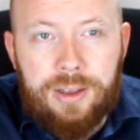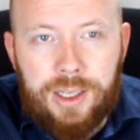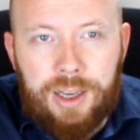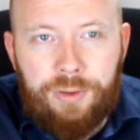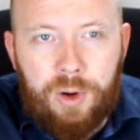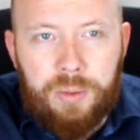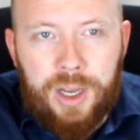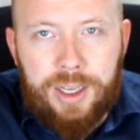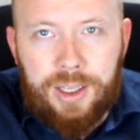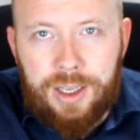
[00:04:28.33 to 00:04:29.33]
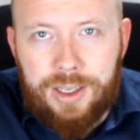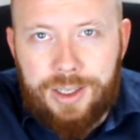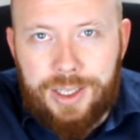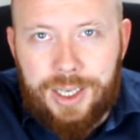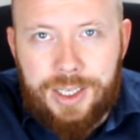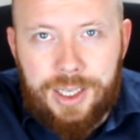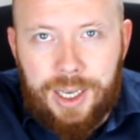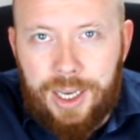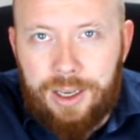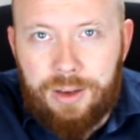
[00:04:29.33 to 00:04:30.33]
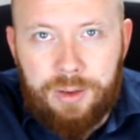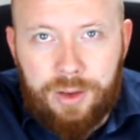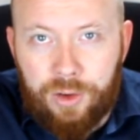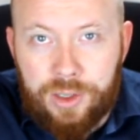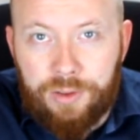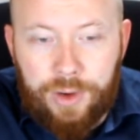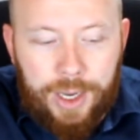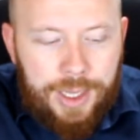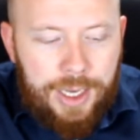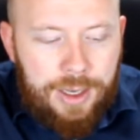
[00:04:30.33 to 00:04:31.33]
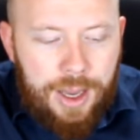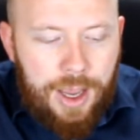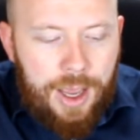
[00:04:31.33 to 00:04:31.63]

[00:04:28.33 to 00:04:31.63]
say from 1960 or something like that,